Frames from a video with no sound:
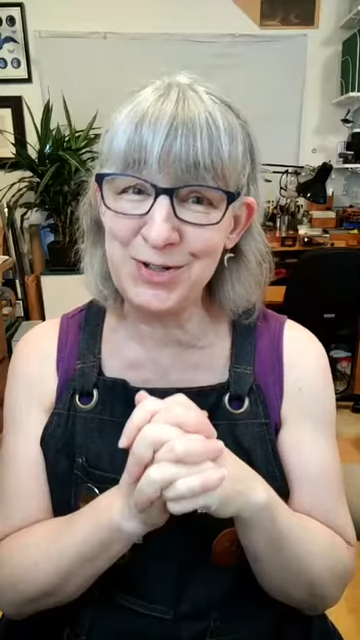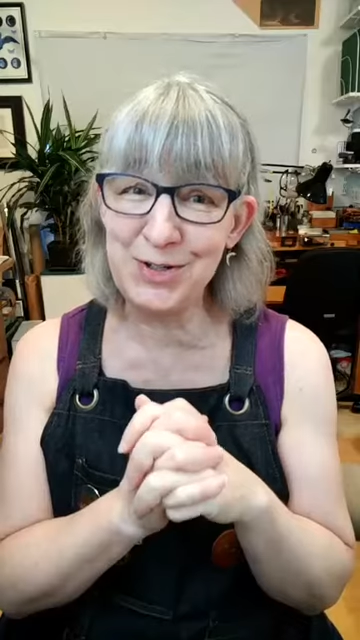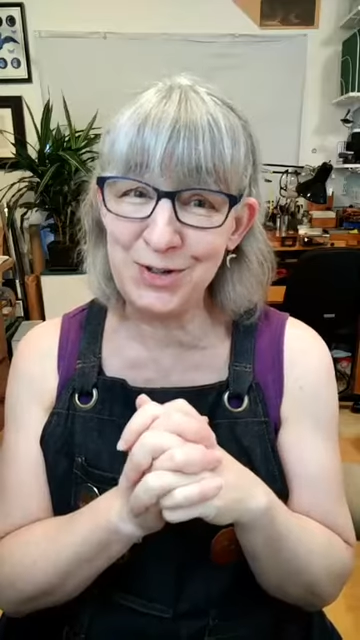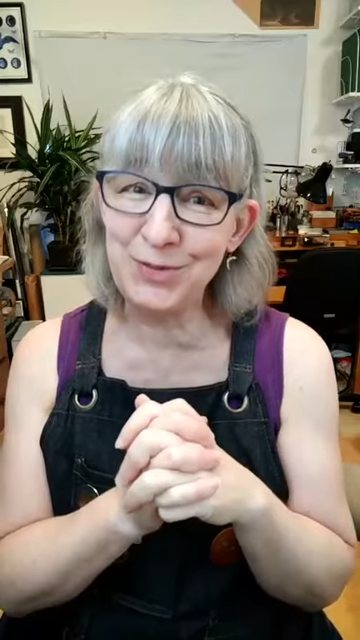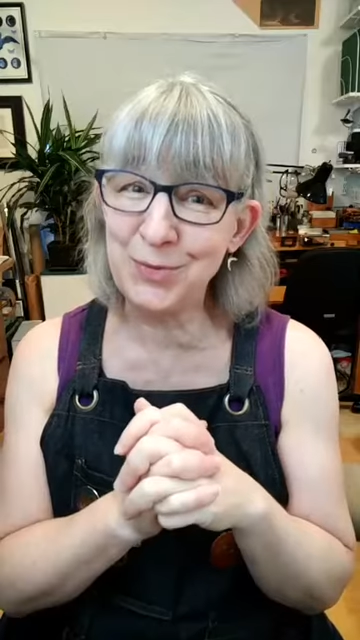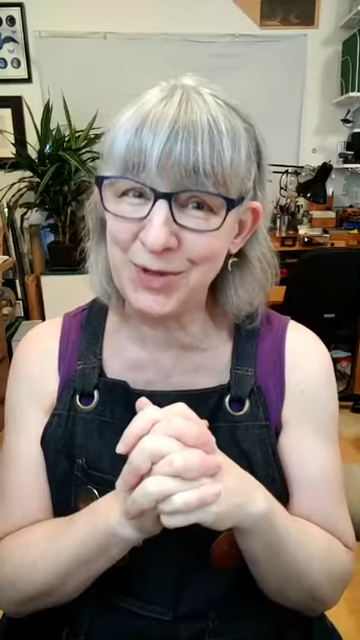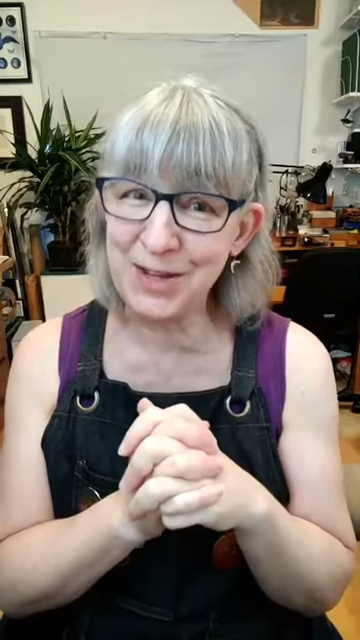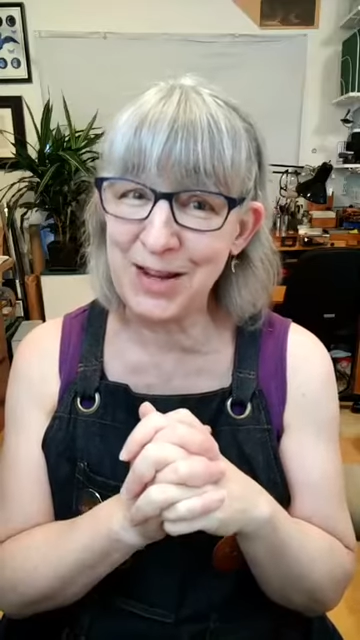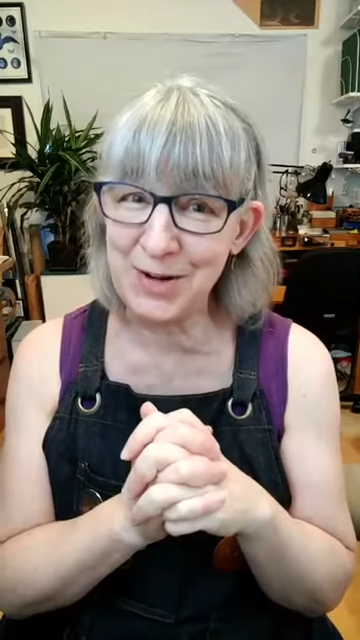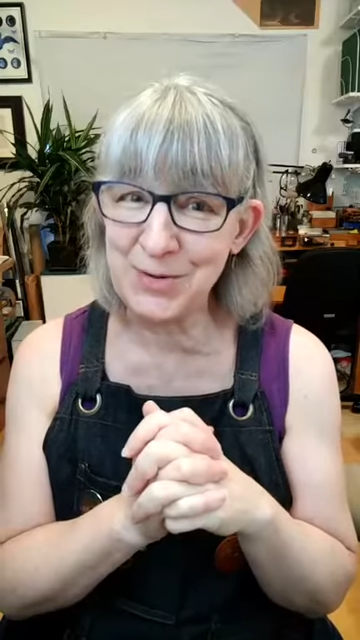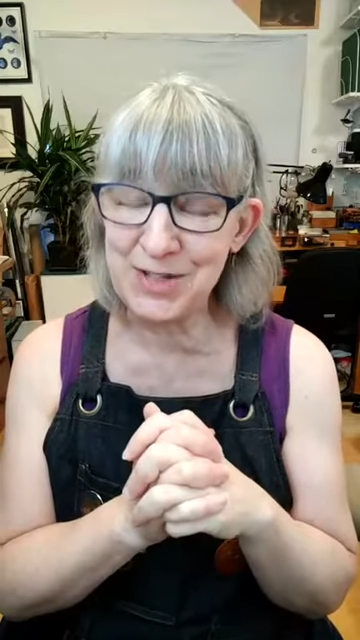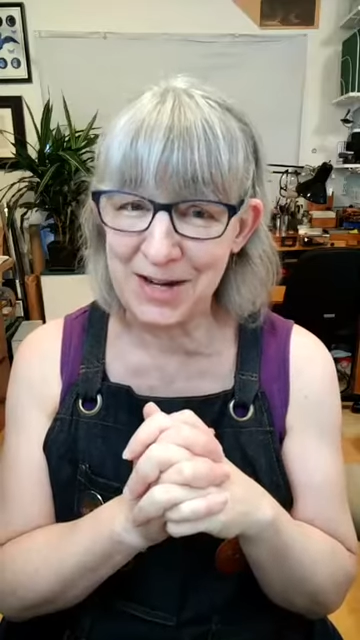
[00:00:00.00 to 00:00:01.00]
She's really
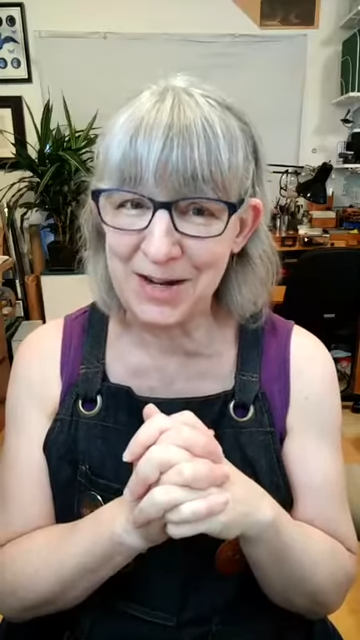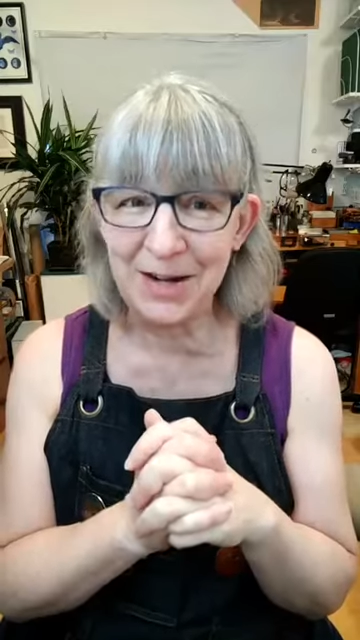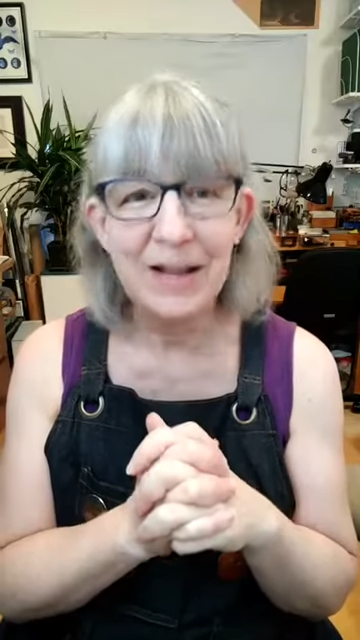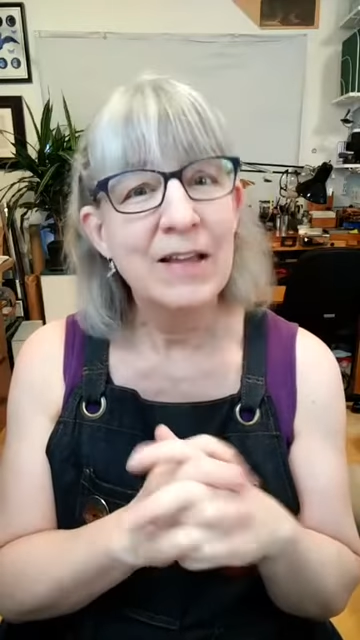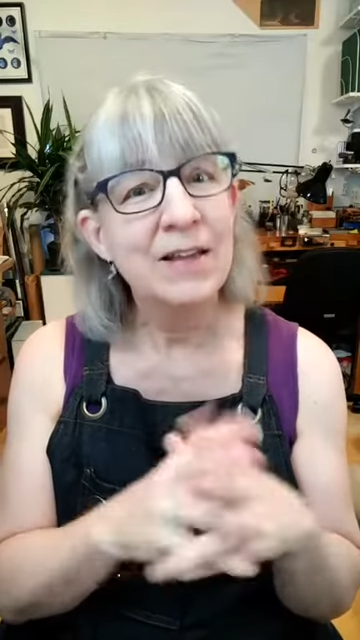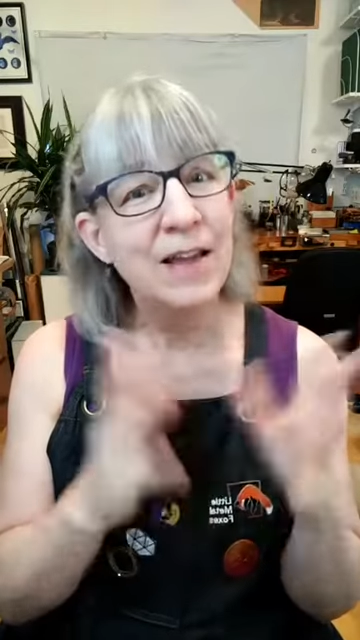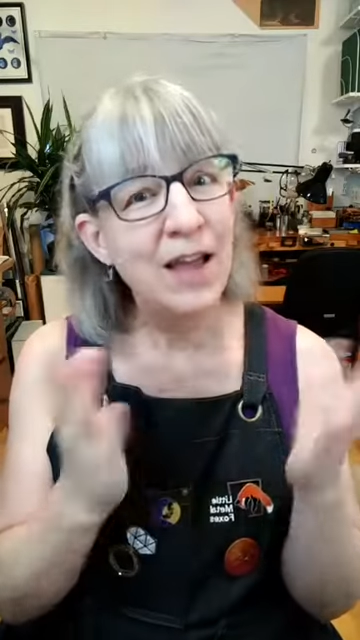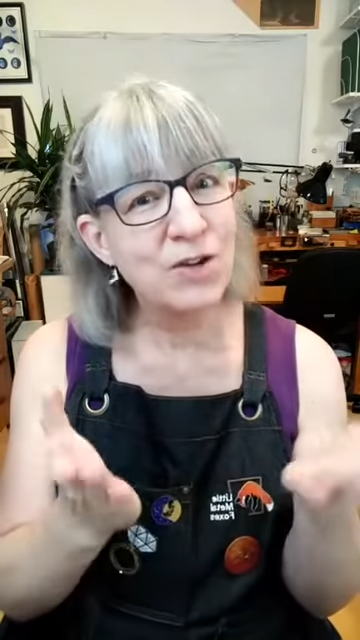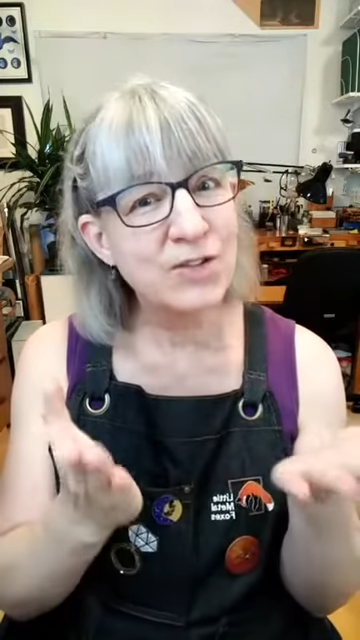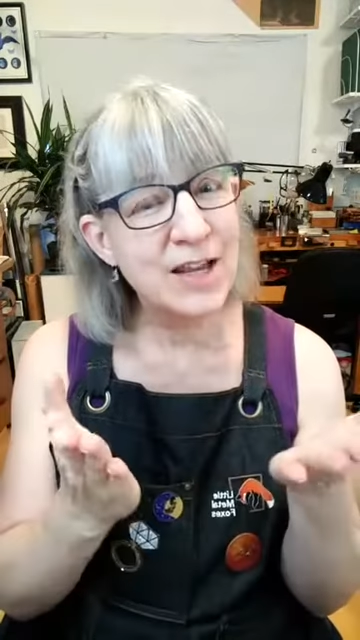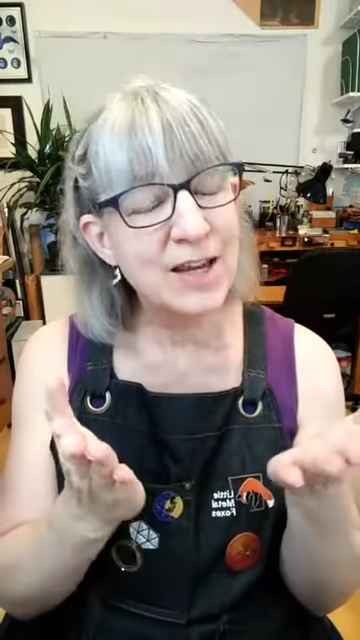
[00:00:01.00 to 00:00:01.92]
entertaining and